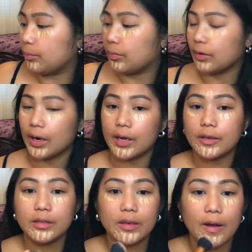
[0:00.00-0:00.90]

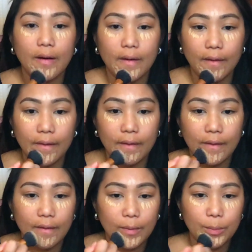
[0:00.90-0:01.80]
brush,
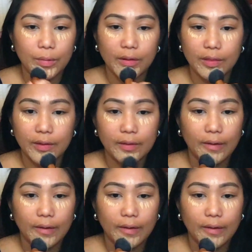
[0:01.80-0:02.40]
blend this